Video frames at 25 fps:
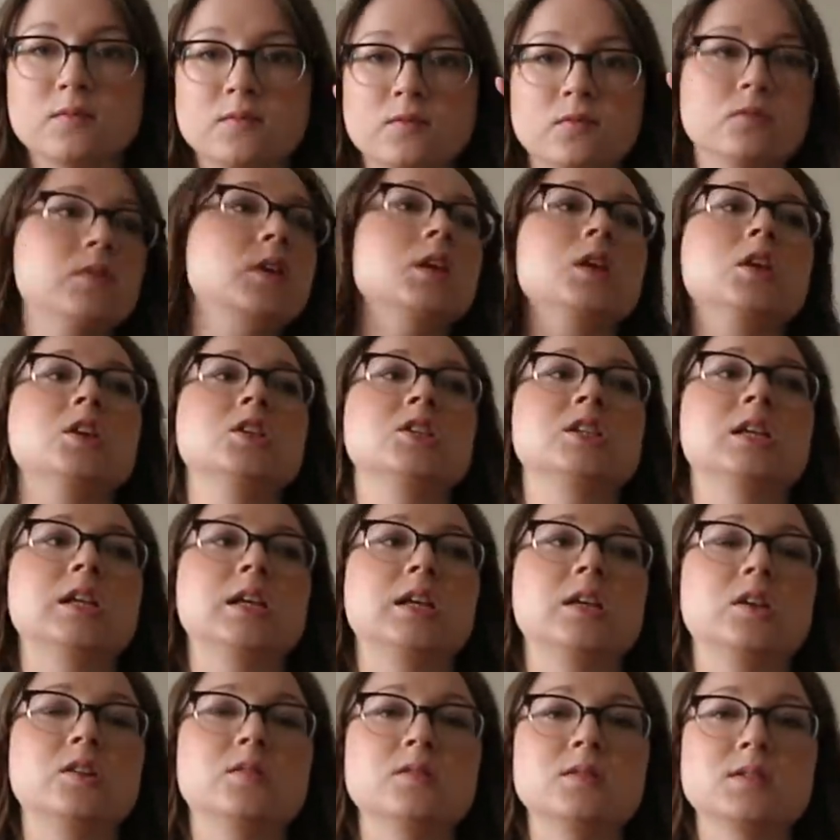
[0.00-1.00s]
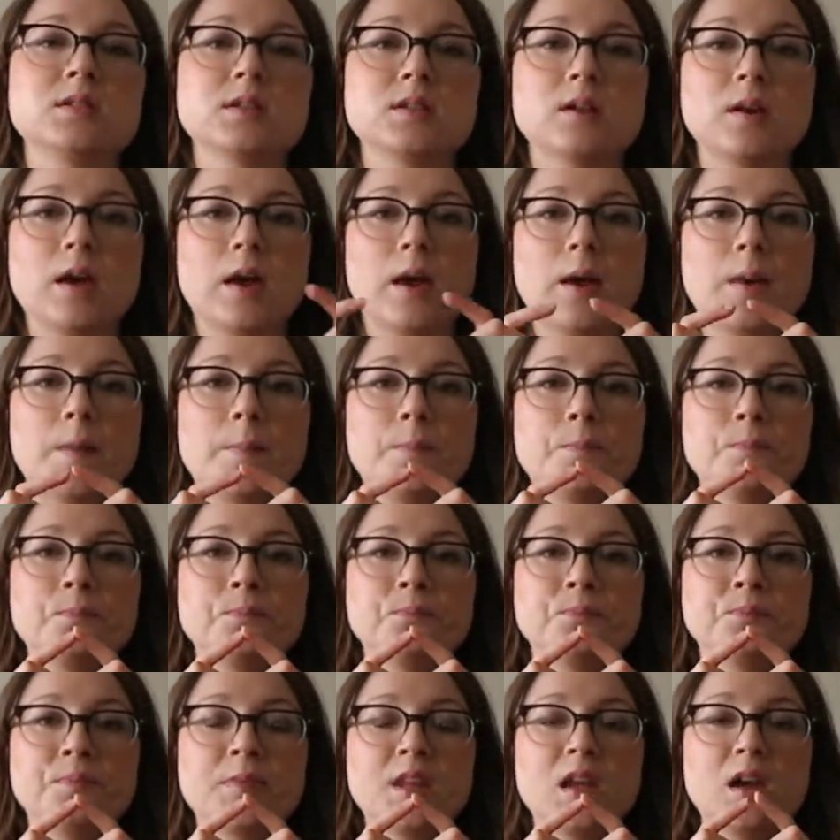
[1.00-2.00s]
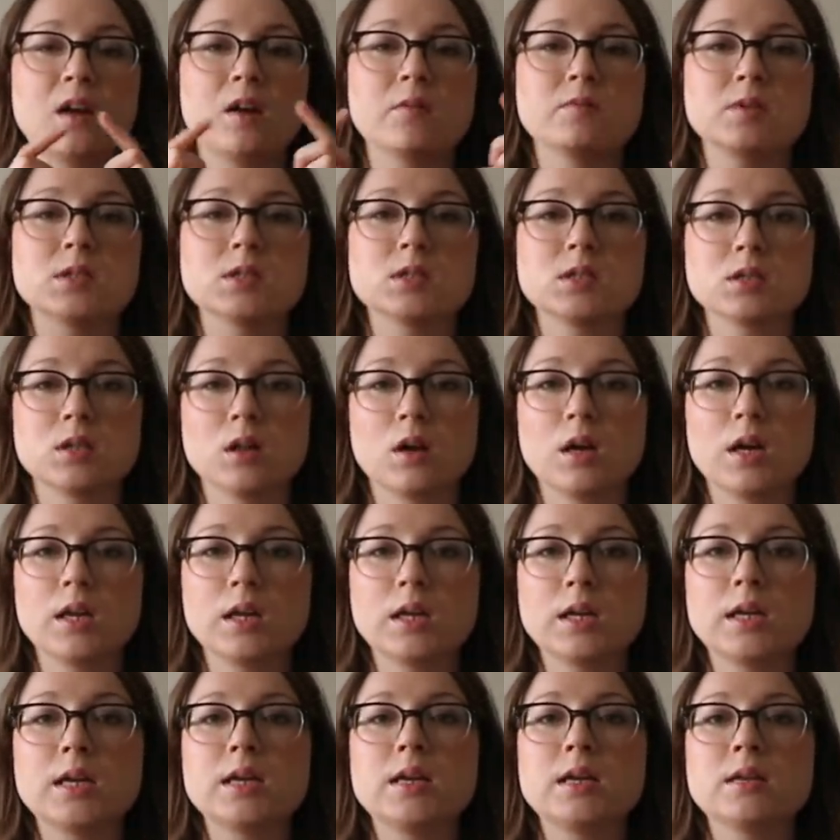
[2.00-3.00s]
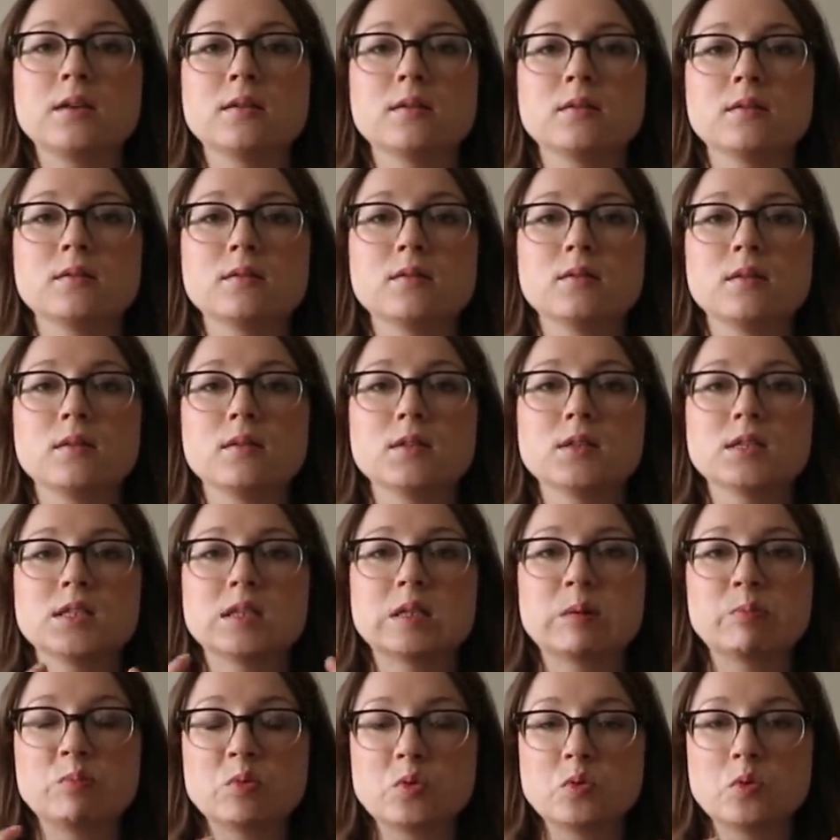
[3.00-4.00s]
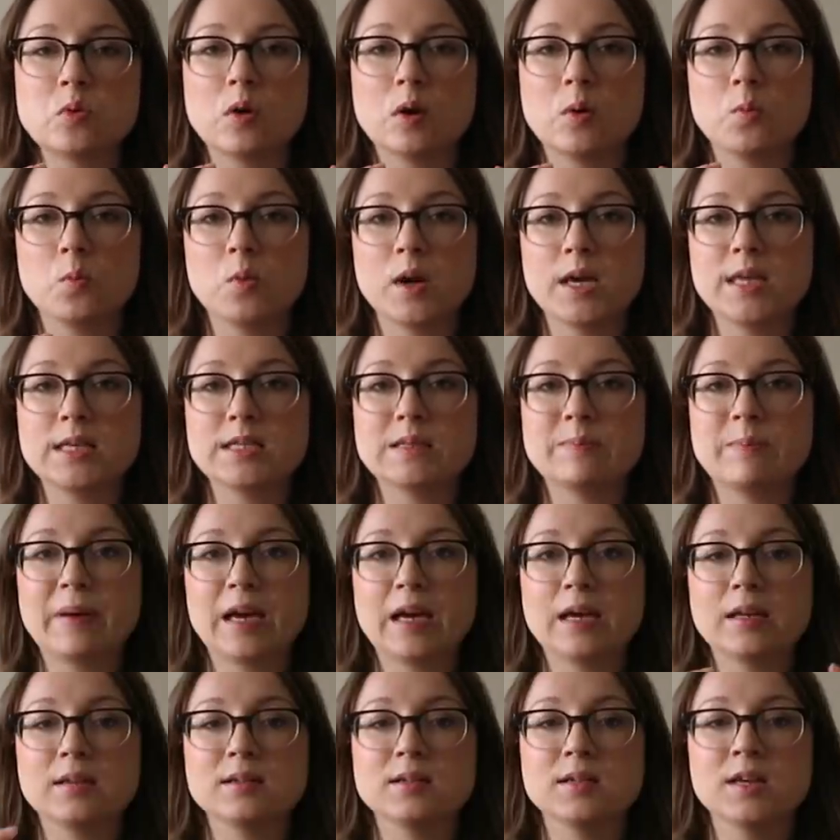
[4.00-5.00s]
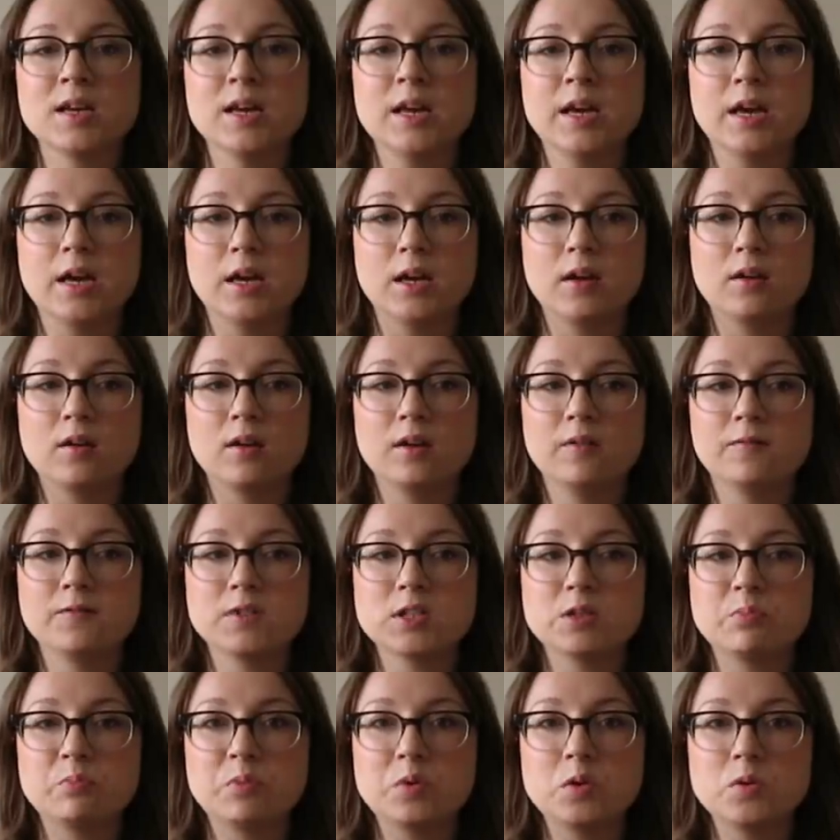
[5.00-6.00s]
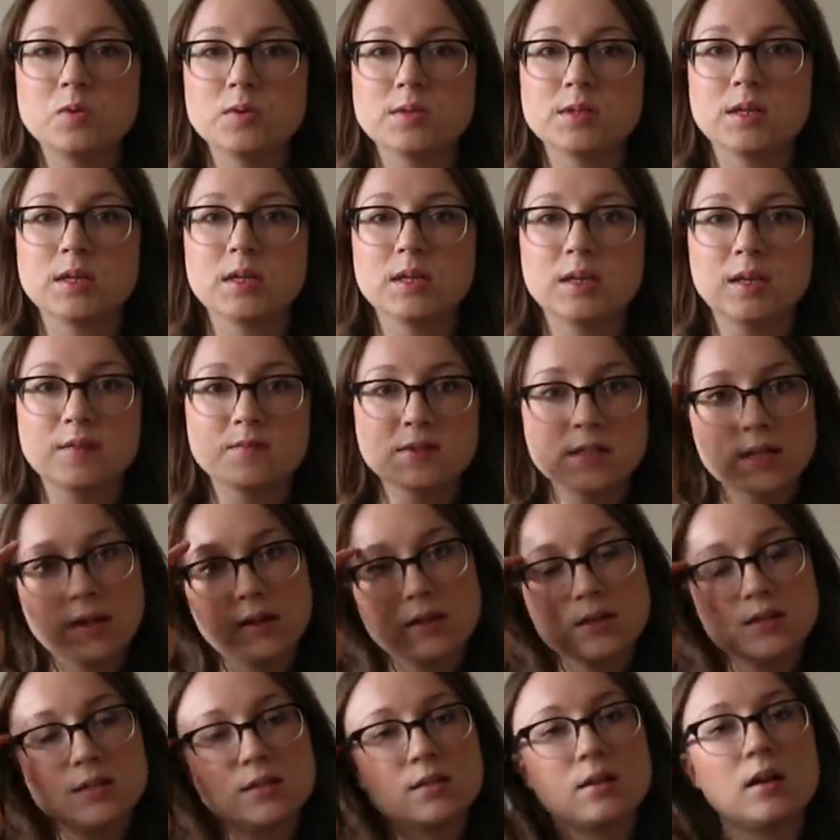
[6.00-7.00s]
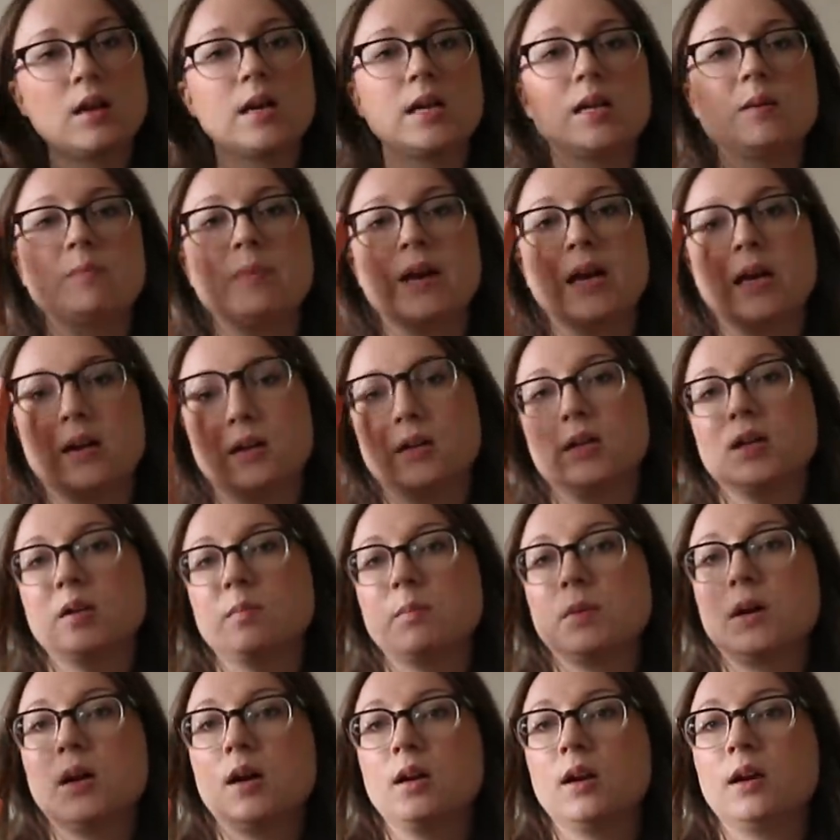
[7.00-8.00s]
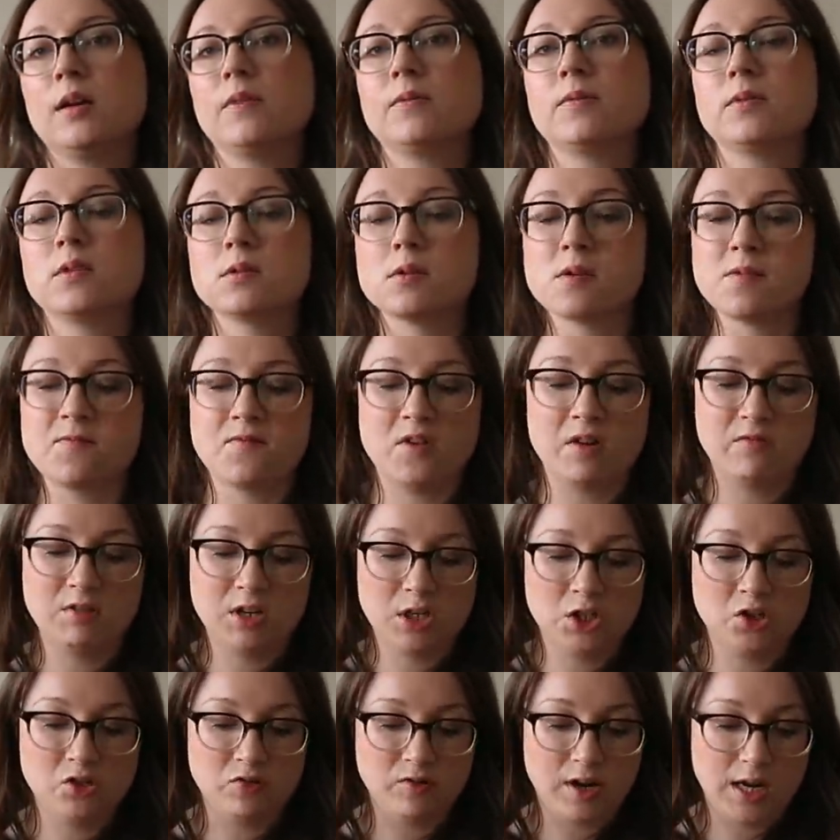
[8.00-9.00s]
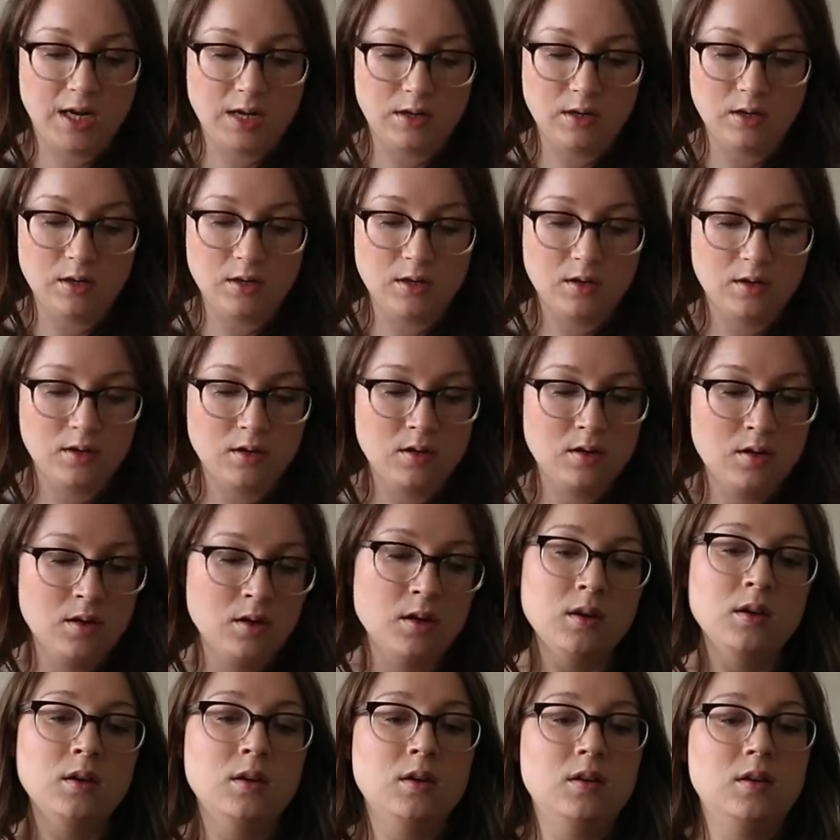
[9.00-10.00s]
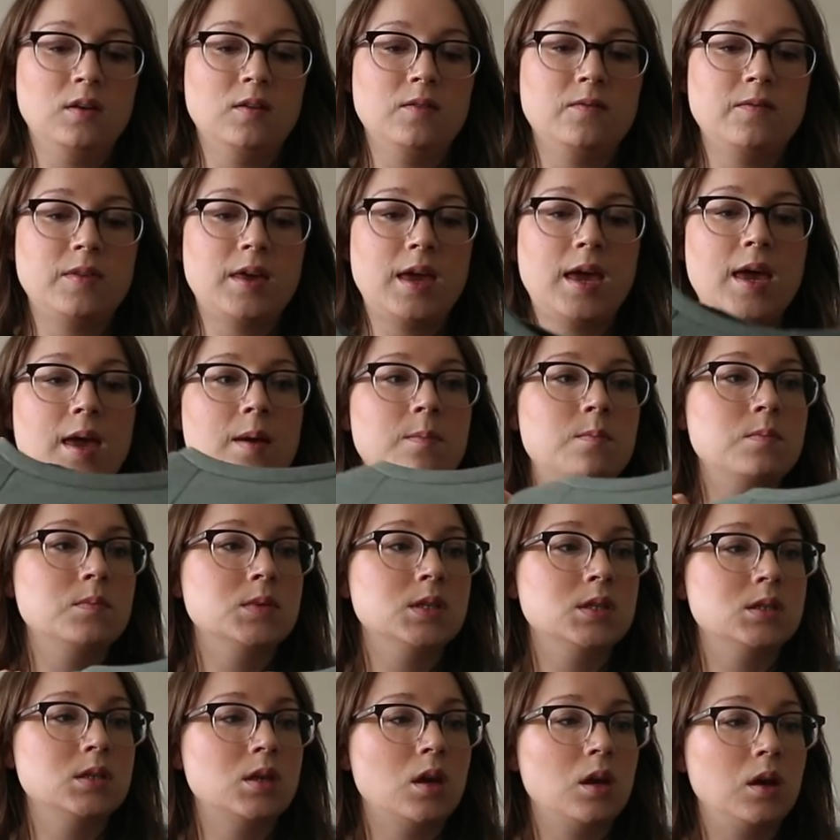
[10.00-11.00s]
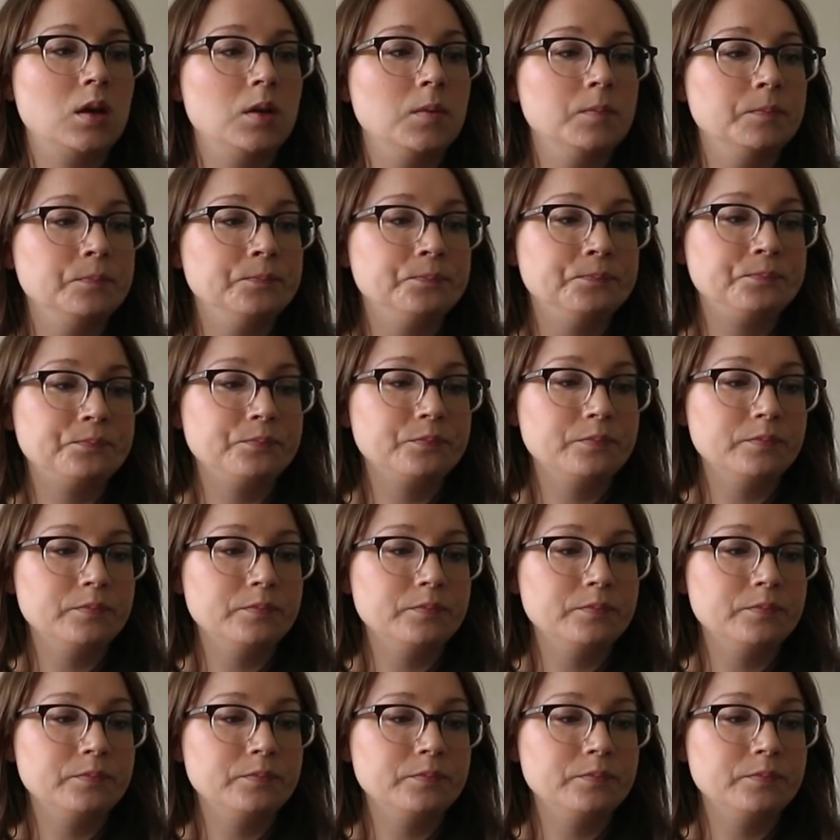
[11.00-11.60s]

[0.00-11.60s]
of, usually you'd have a slightly smaller waistband and it kind of just pulls in and gives that a slightly bad look. But I like the very straight look of the hem. So